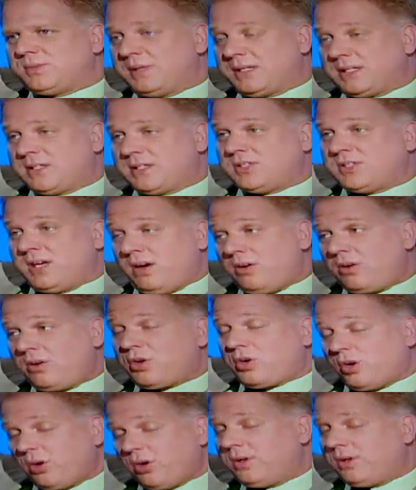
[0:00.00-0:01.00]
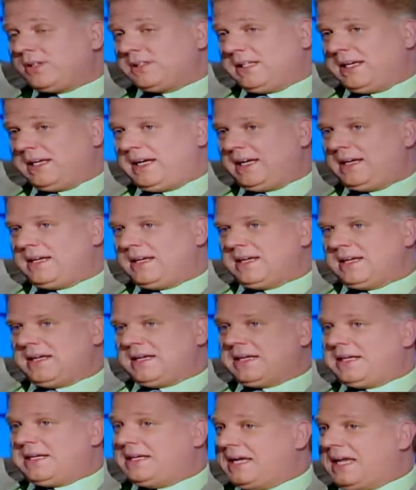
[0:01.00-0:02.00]
Because they're currently
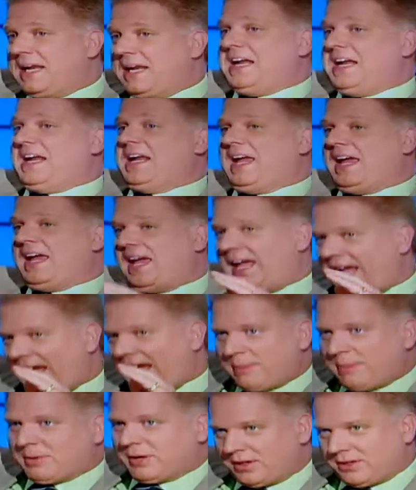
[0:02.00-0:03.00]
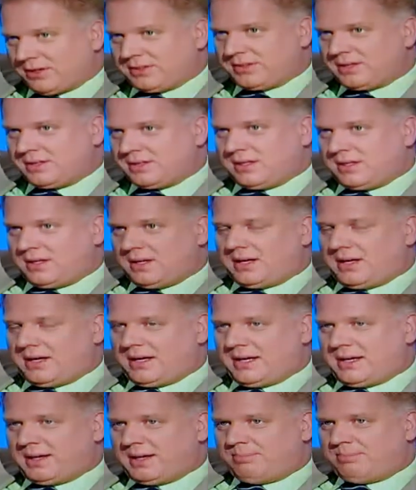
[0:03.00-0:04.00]
getting hammered
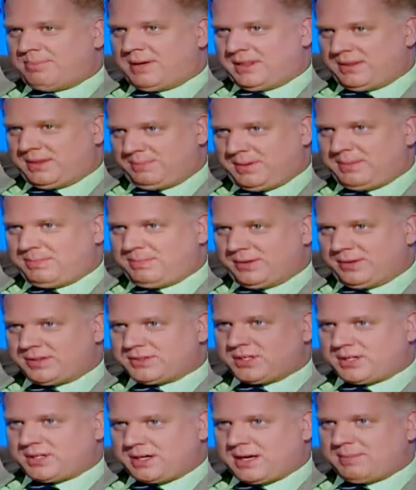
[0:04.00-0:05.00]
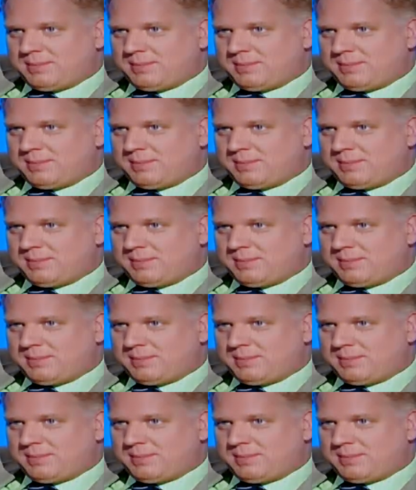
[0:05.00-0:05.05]
um, by the people as they're